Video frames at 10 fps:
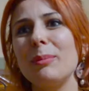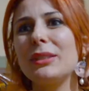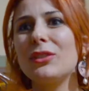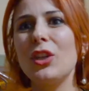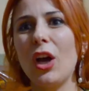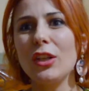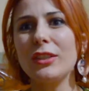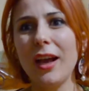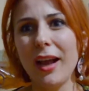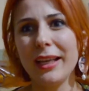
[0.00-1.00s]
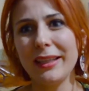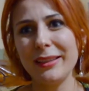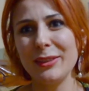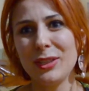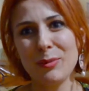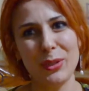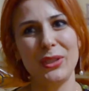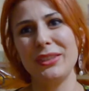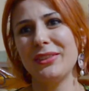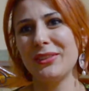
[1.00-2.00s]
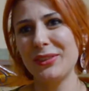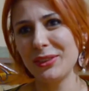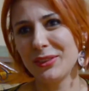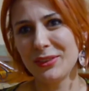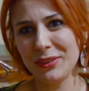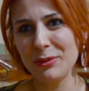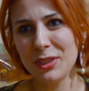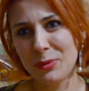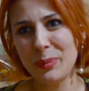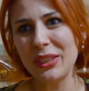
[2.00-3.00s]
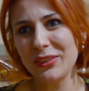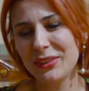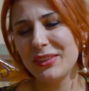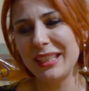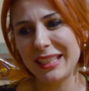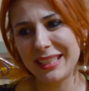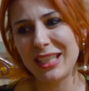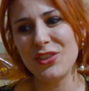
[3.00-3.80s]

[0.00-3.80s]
but not high spirited, let's say,